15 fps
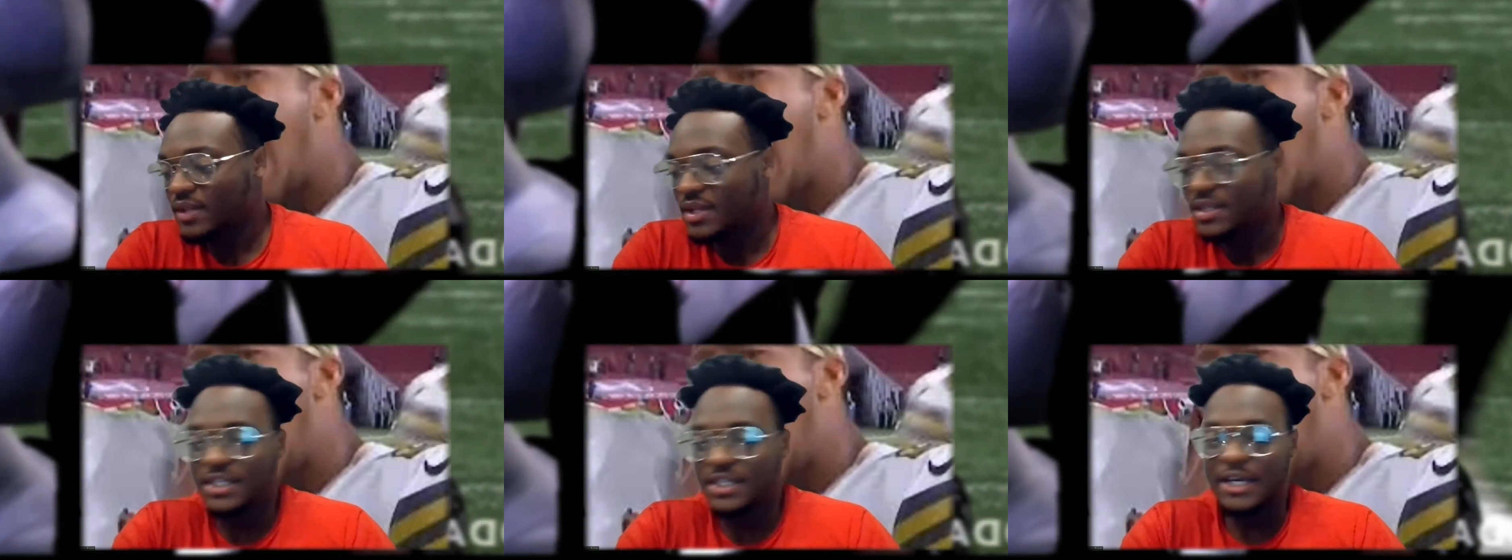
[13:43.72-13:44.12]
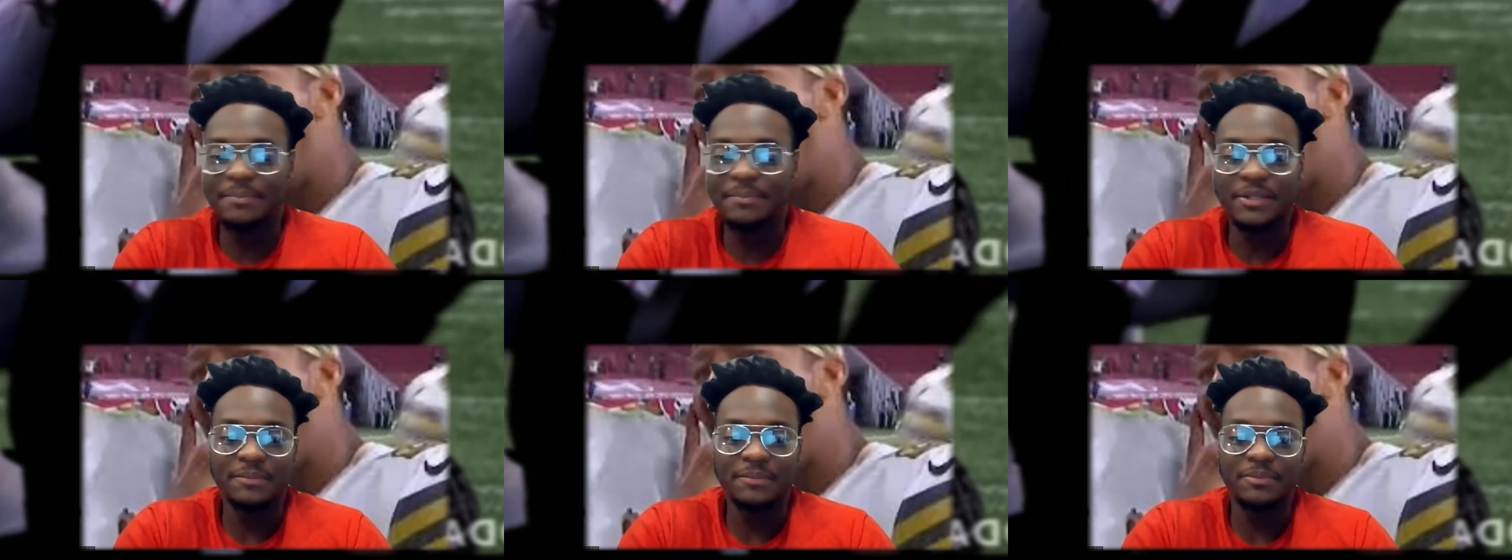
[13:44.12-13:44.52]
He got
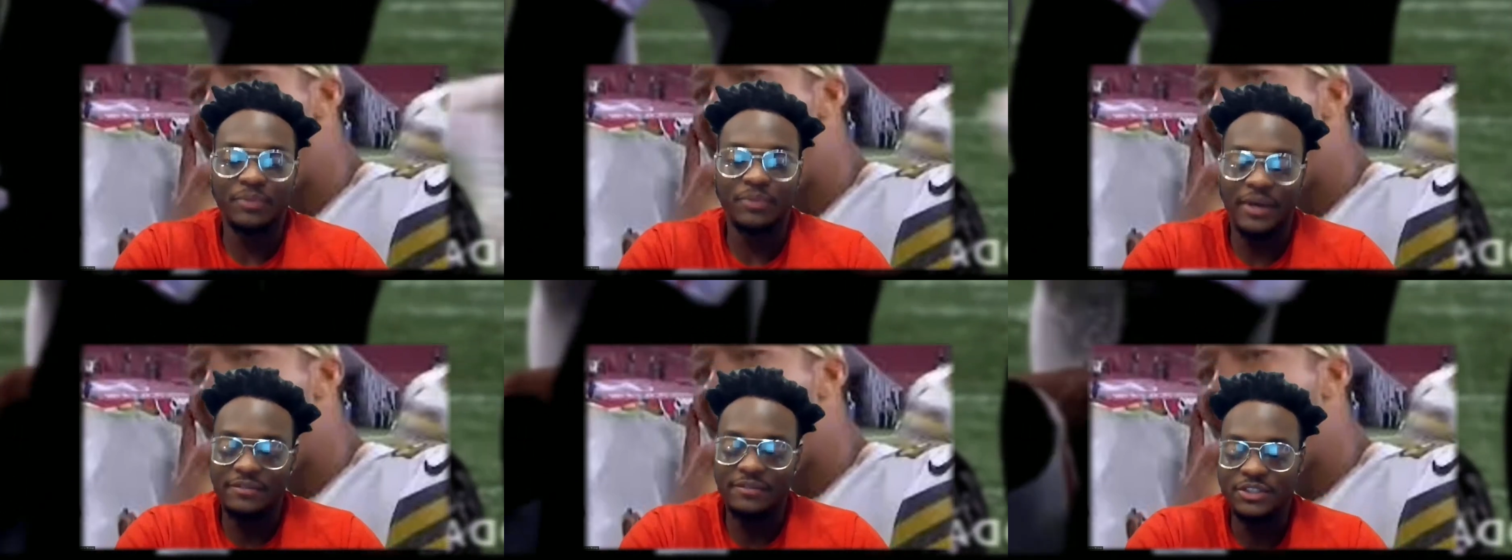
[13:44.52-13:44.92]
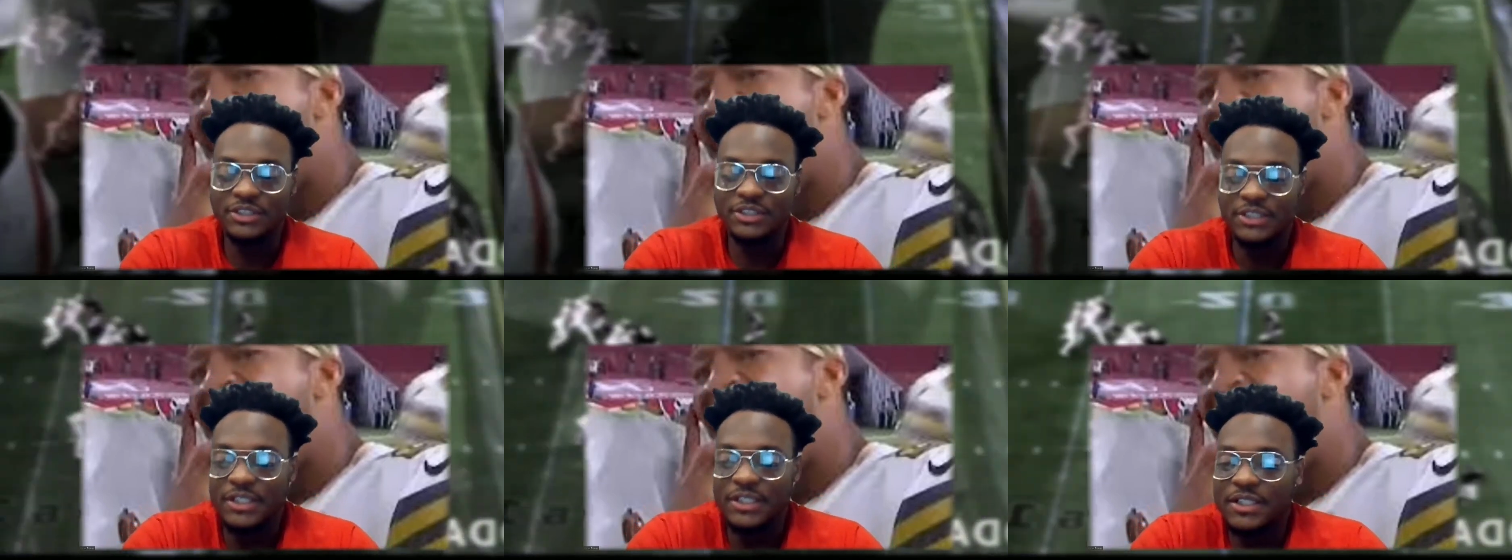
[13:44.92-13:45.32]
picked up in waivers.
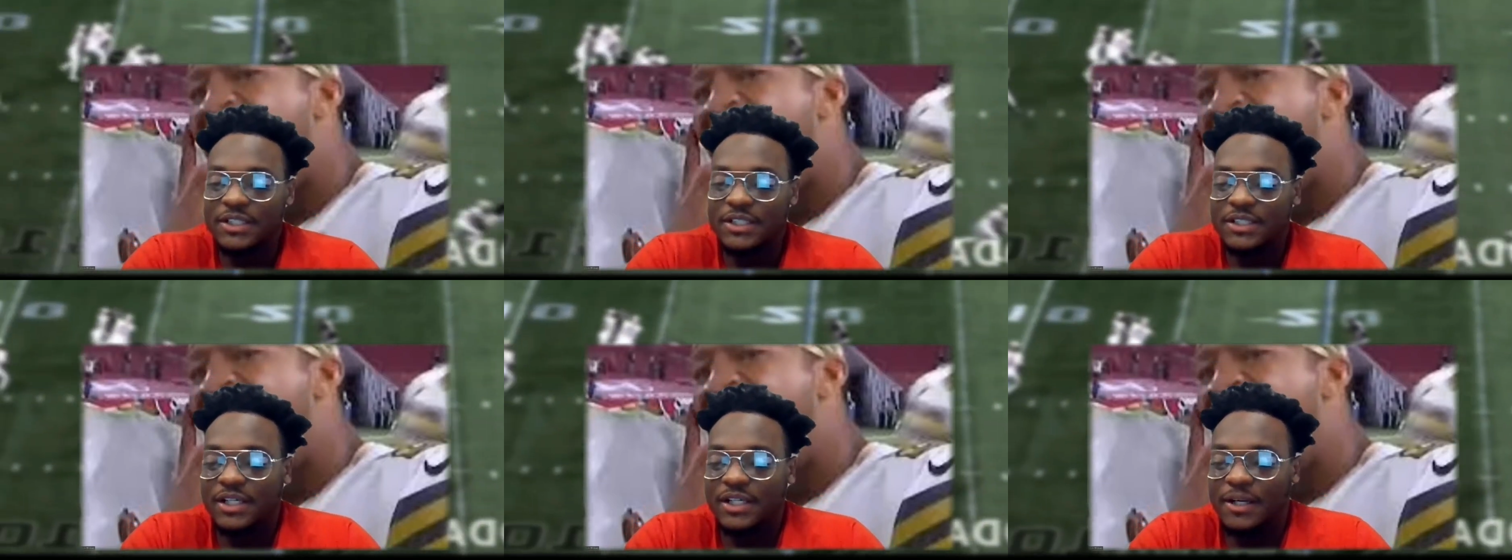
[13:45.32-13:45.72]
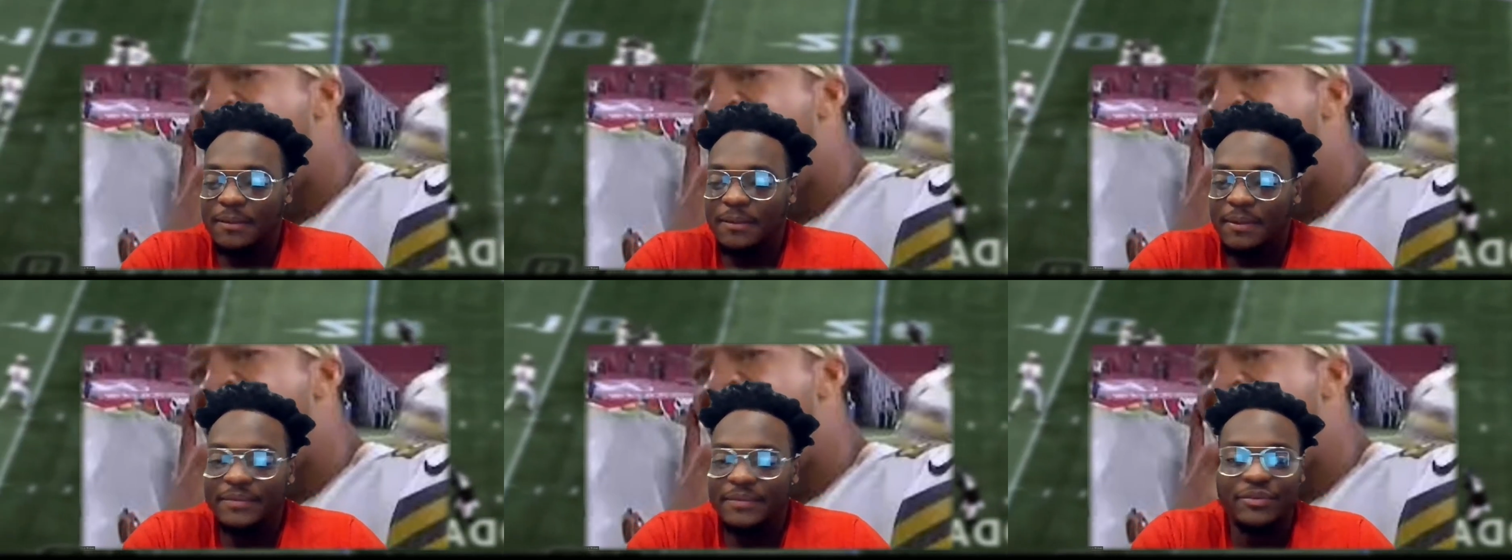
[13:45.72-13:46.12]
I
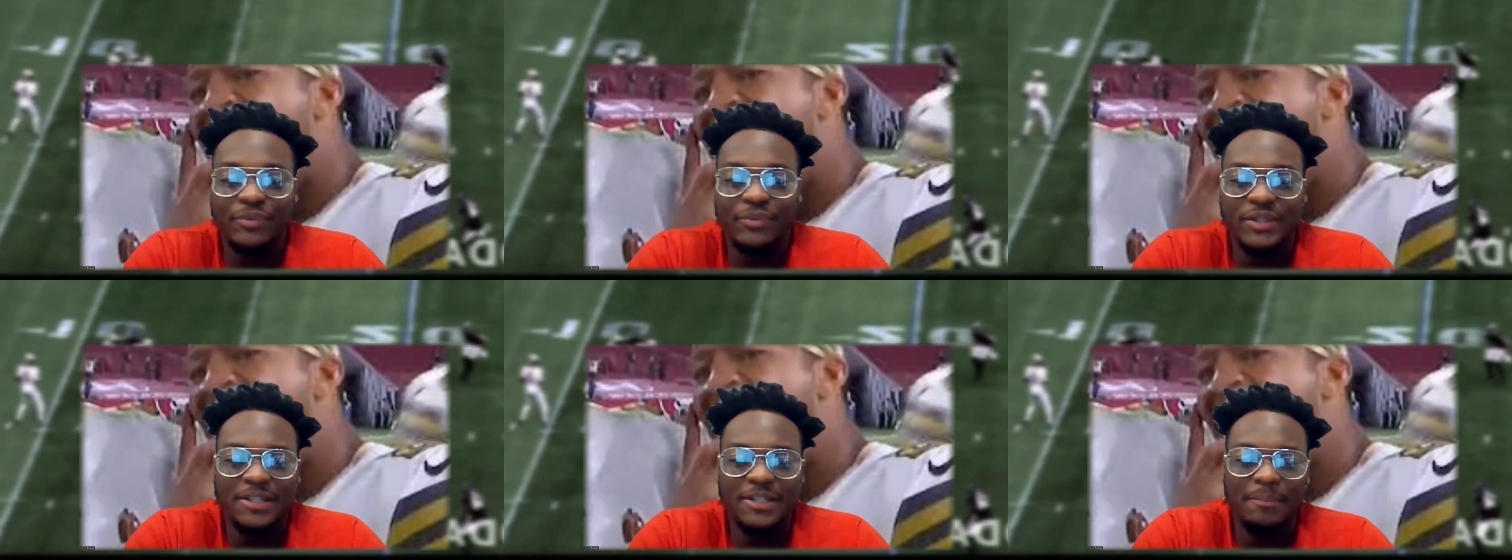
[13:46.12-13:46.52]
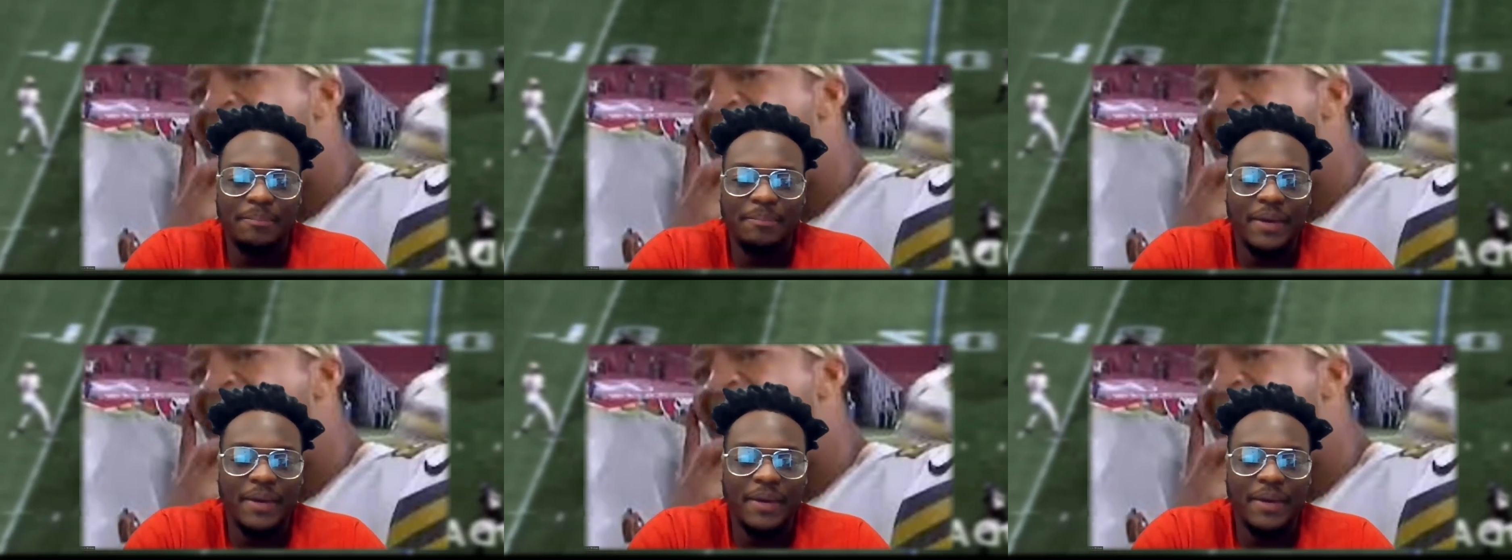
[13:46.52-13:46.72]
believe he went to the